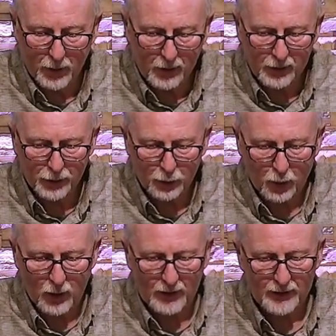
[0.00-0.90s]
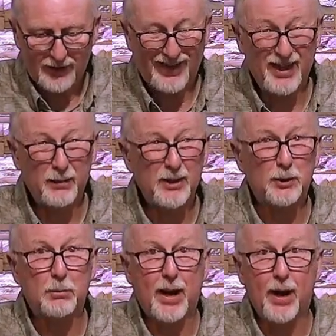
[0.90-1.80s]
destroys an image
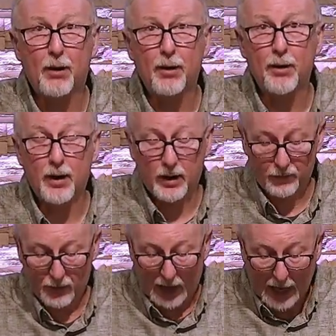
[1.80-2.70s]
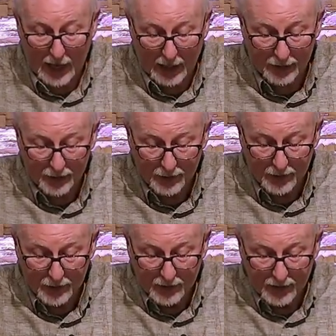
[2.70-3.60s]
bearer of God,
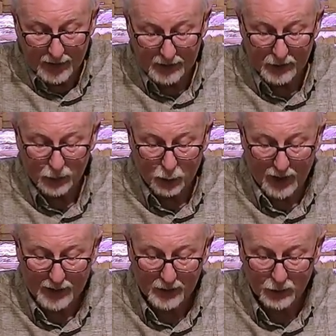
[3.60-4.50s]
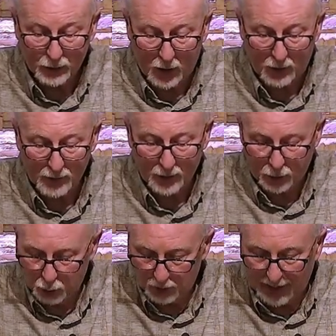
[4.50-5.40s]
it is a direct assault
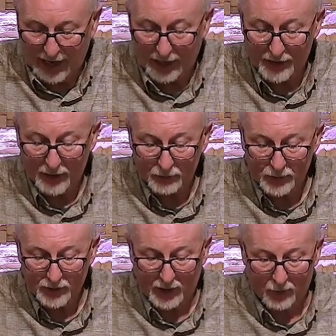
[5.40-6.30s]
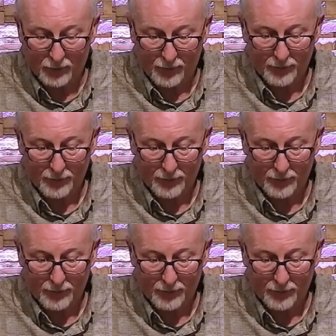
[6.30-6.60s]
to God Himself.